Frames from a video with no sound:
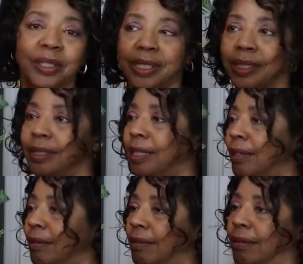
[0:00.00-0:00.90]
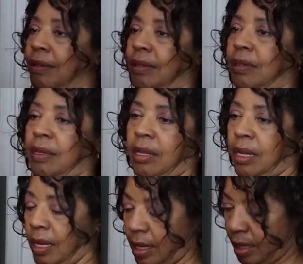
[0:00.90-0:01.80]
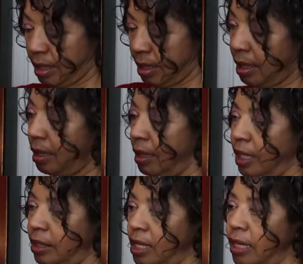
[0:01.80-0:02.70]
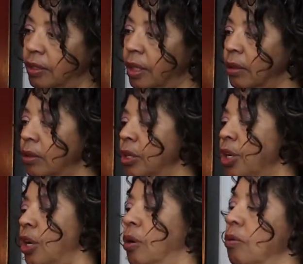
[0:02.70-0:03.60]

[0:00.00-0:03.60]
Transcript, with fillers: So let's see, there's a little hook